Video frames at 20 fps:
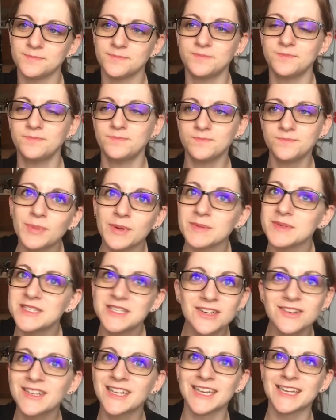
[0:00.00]
But I'm
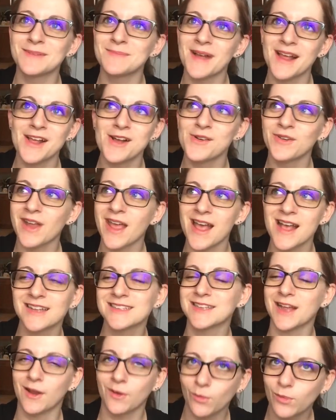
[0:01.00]
still kicking my own
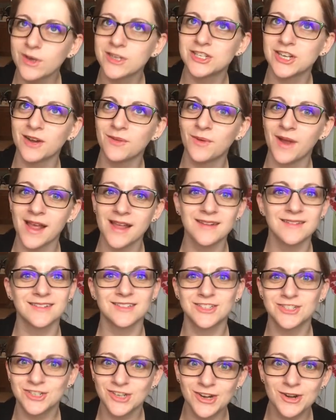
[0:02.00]
ass. I wish I went.
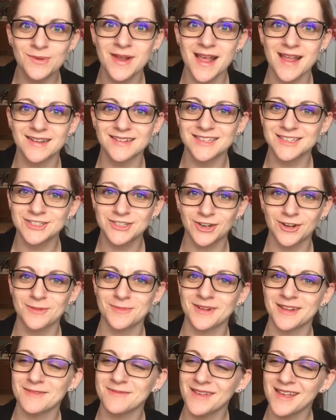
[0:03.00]
Should have went to
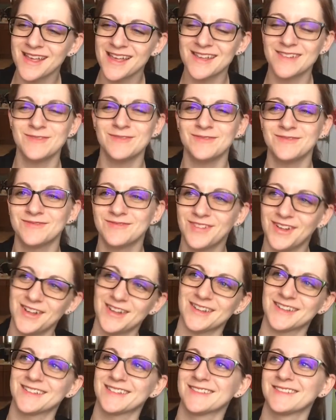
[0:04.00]
Germany, man.
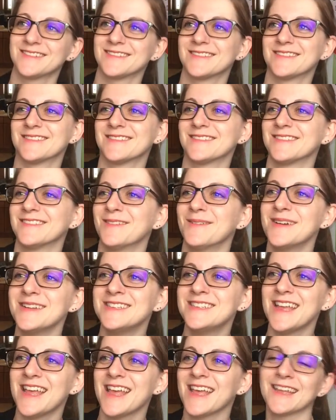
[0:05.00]

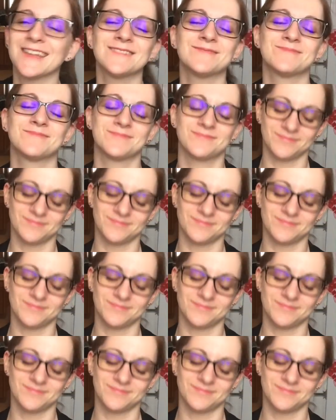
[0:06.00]
One day.